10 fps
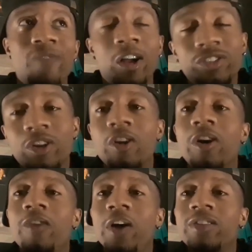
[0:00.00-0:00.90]
I'll start
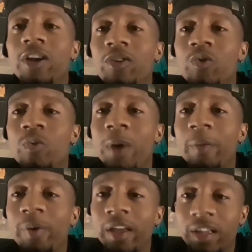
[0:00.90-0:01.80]
off. I'll tell you who my
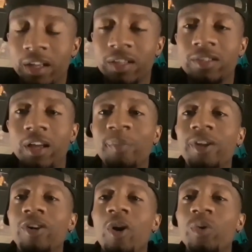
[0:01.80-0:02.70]
pick is. I'm
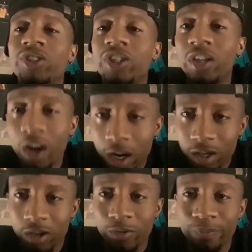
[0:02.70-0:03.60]
going to go with
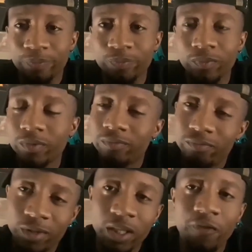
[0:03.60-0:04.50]
Chicago.
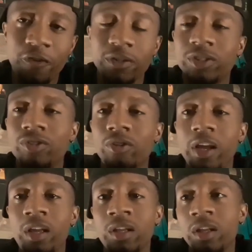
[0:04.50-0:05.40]
Defense is
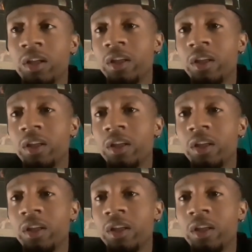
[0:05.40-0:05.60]
great.